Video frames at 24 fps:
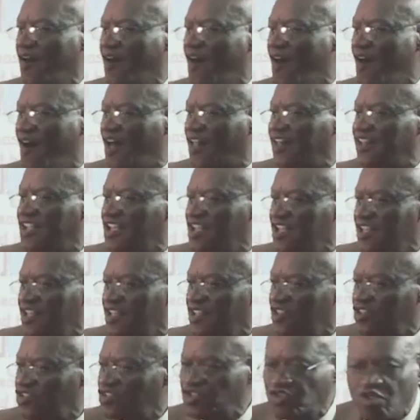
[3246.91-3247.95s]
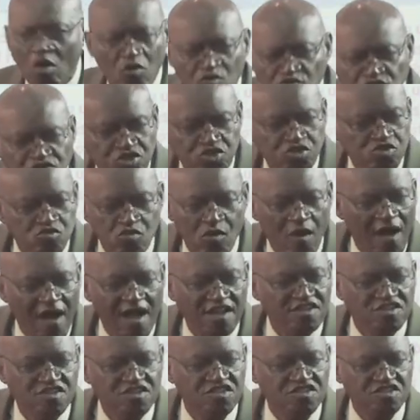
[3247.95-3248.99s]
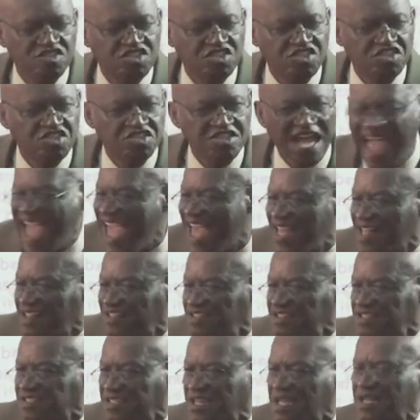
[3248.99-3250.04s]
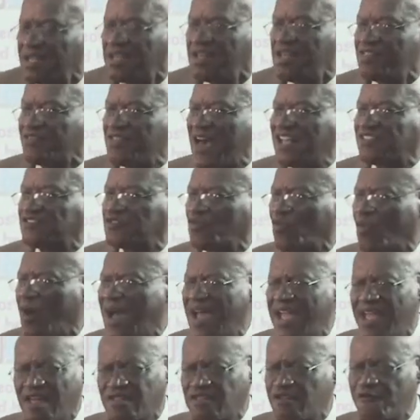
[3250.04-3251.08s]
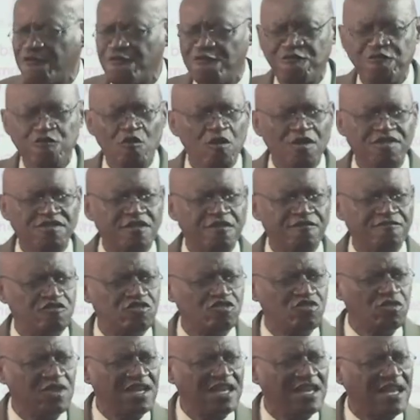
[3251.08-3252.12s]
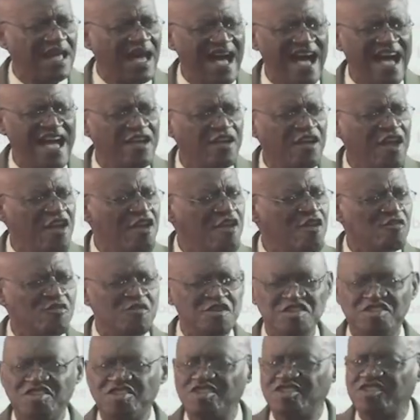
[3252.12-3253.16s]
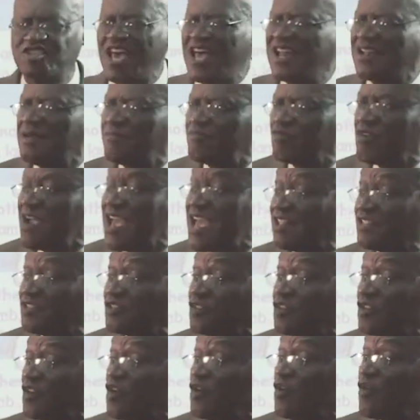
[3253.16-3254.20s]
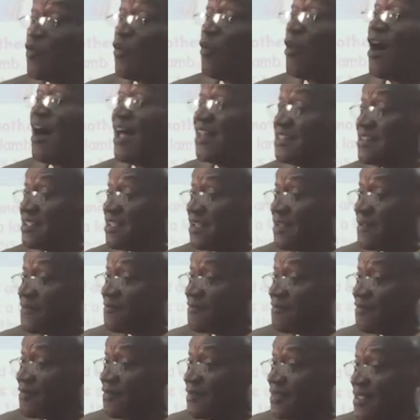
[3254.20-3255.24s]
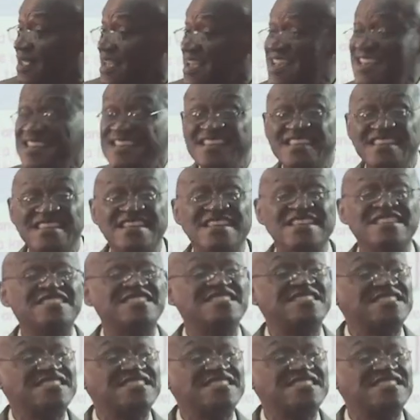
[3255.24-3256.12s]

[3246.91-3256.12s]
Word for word: on. Don't you understand? That's why on the 4th of July we celebrate what? Independence.